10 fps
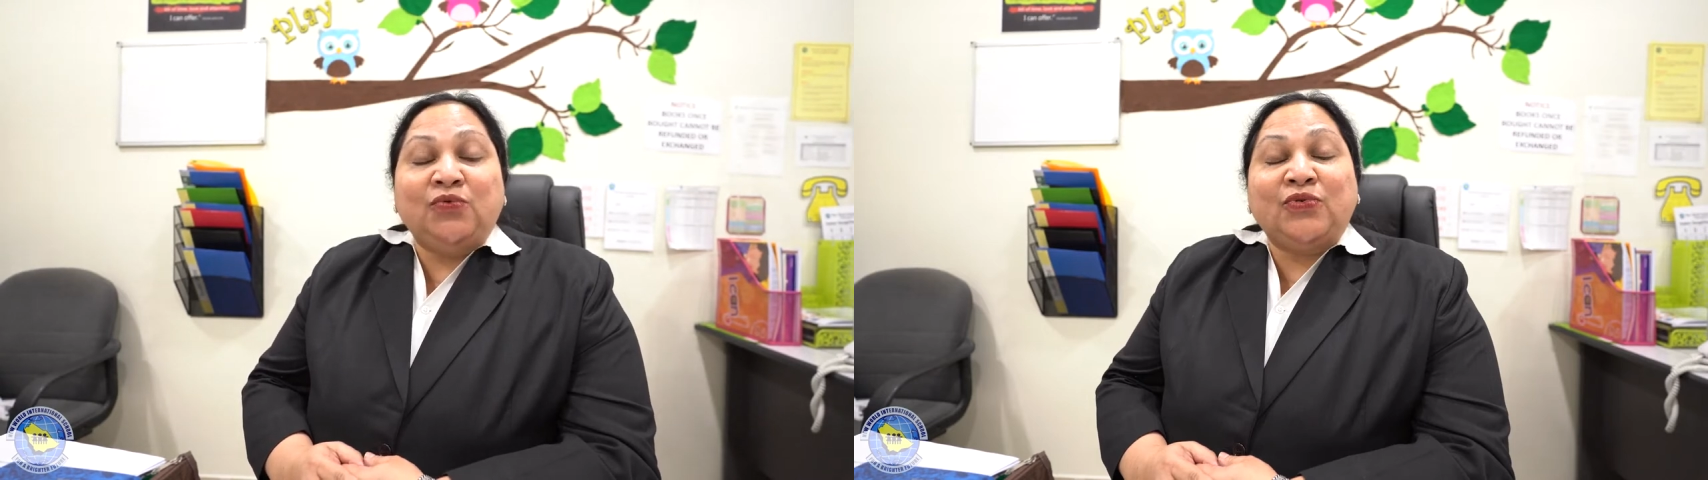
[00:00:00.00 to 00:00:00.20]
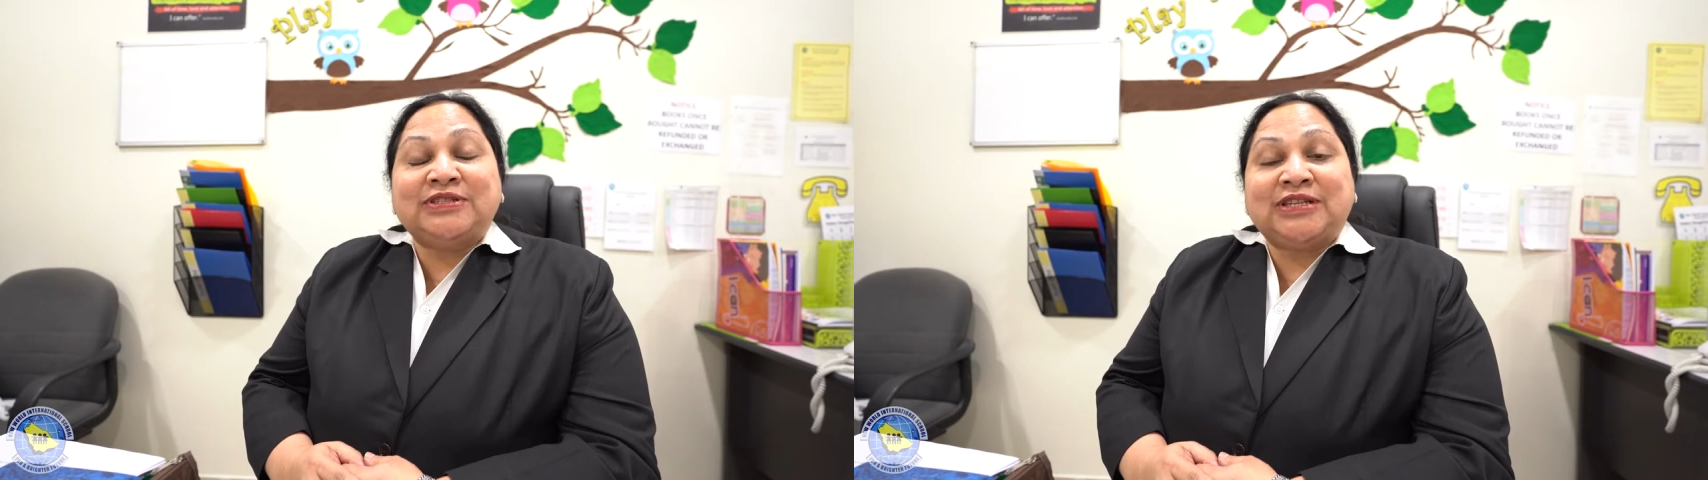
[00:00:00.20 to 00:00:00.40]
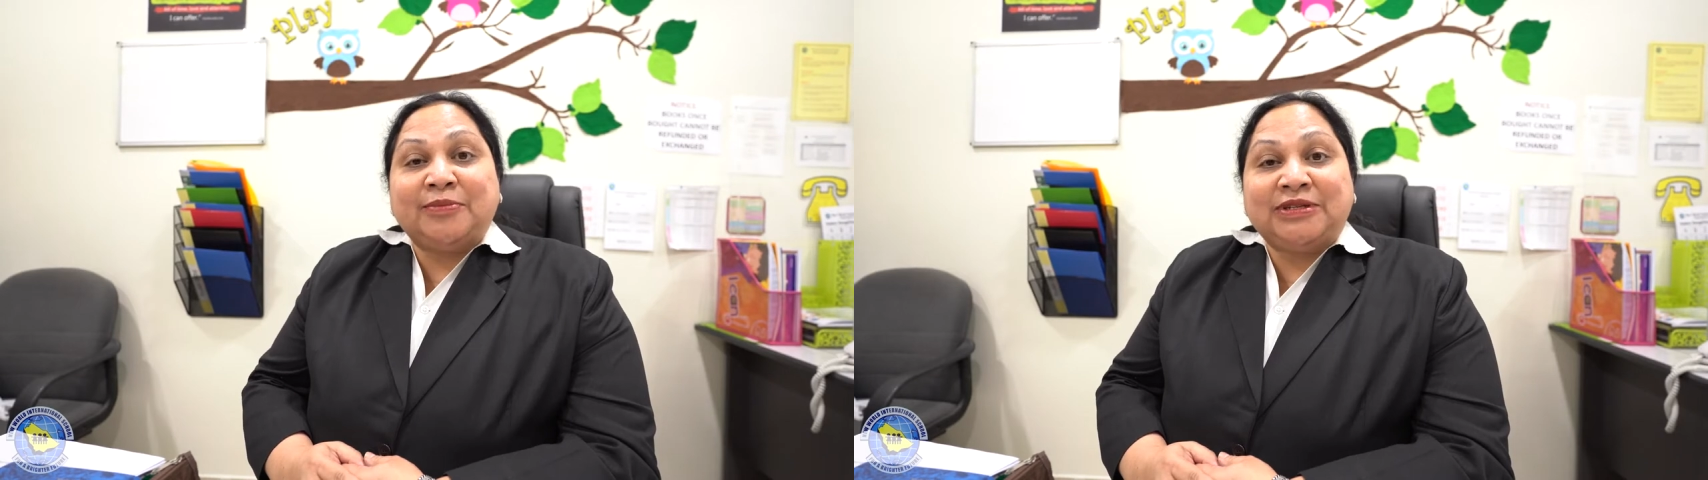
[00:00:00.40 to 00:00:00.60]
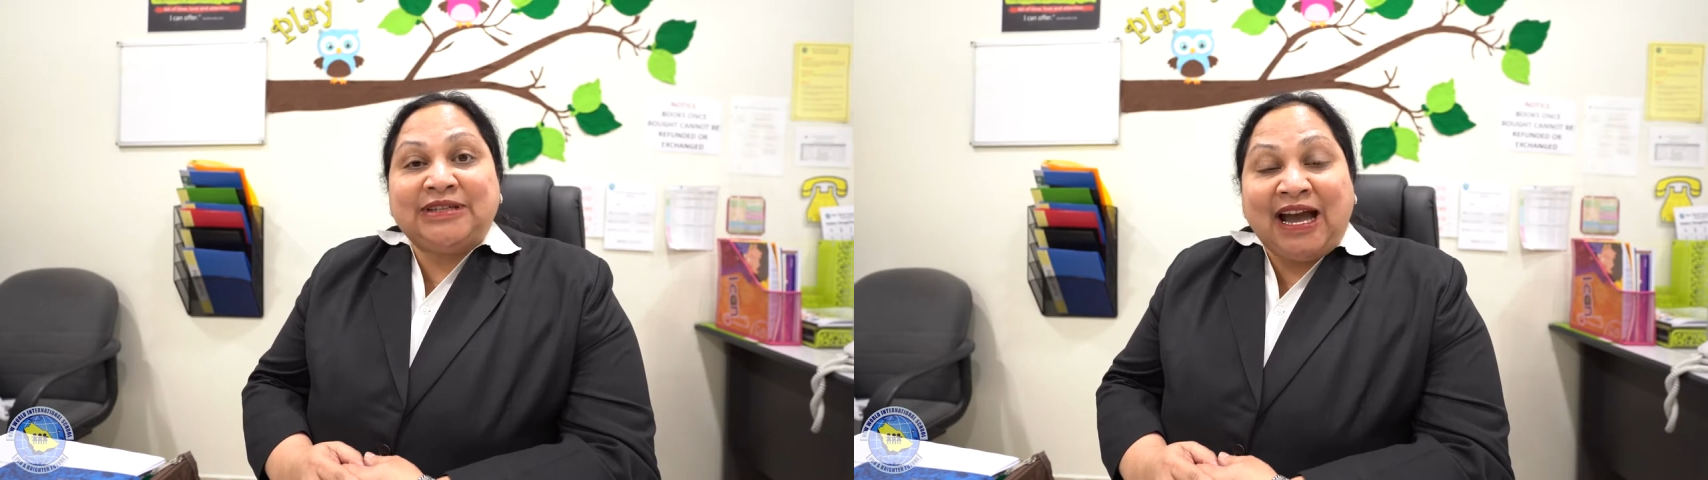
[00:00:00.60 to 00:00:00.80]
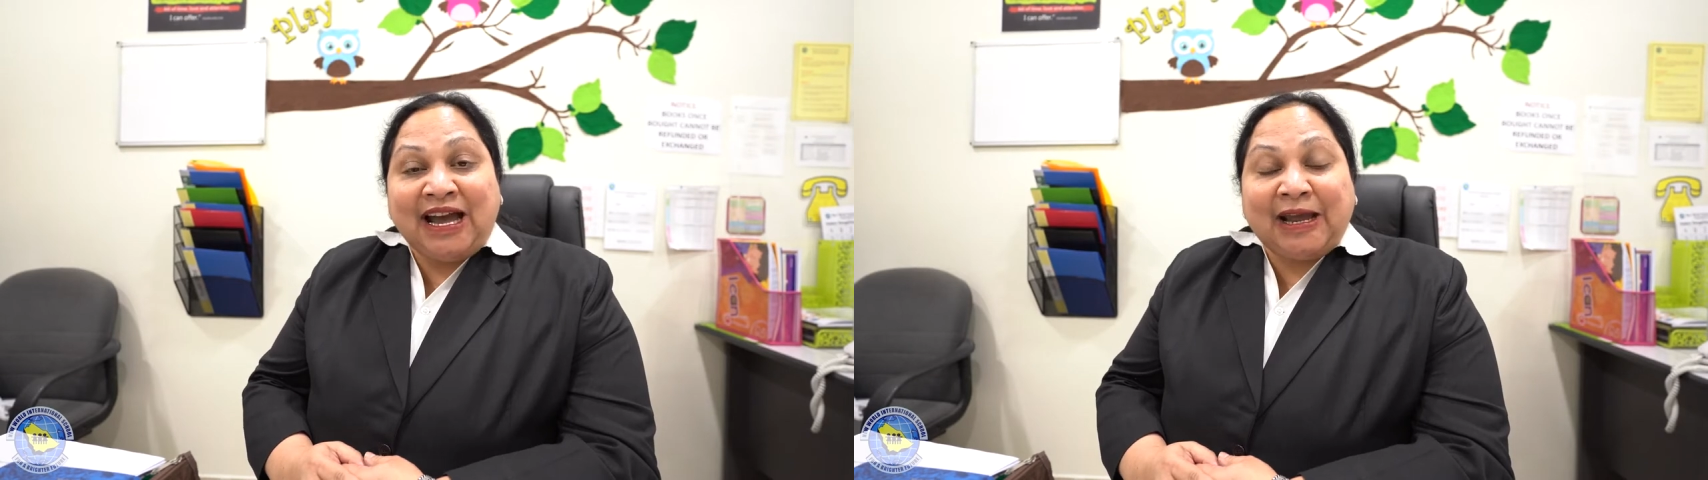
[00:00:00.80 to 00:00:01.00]
for some
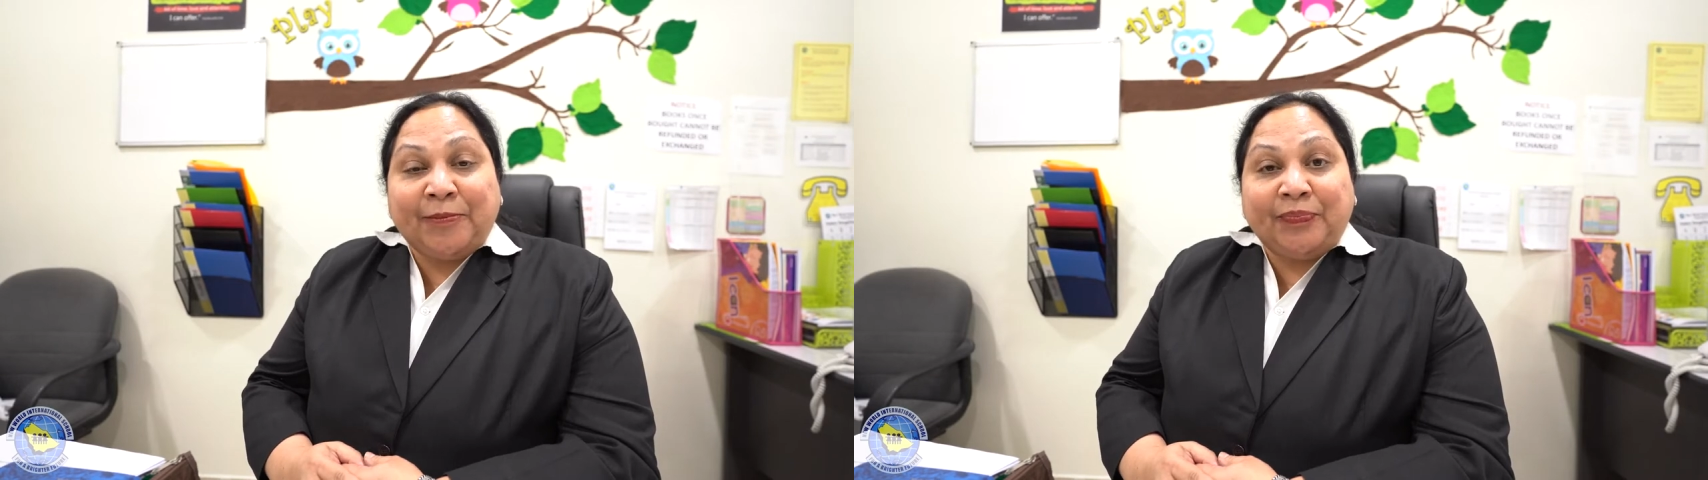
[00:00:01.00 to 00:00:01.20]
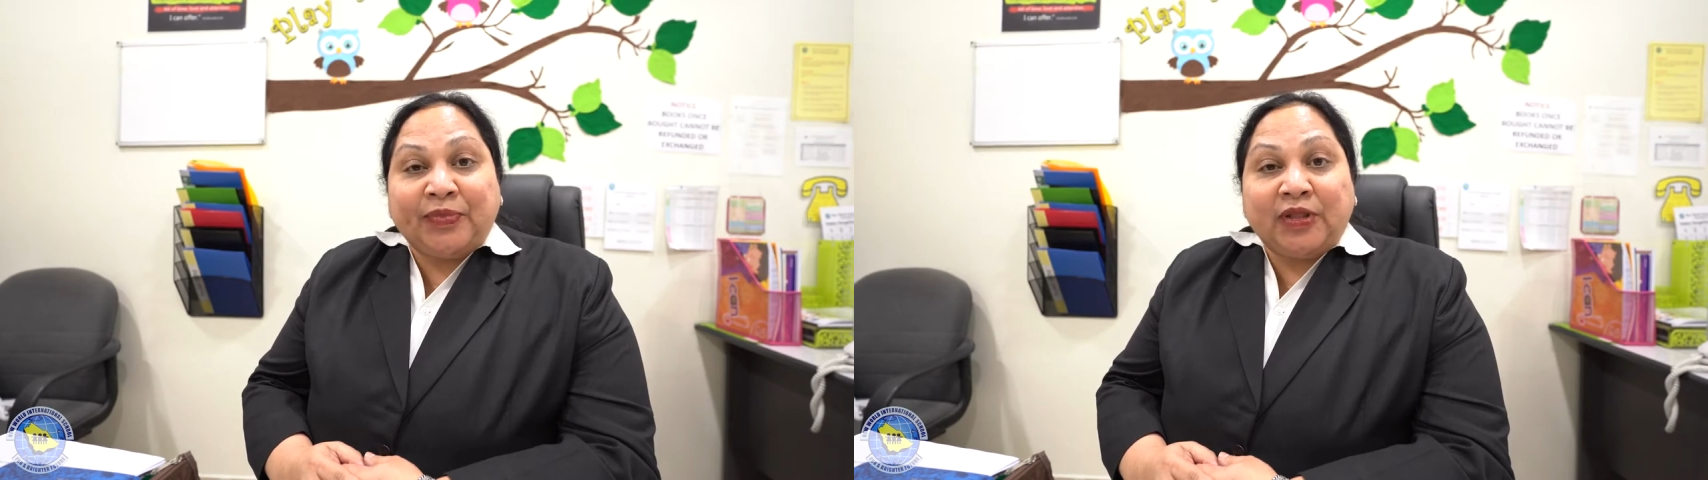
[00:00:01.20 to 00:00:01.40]
time.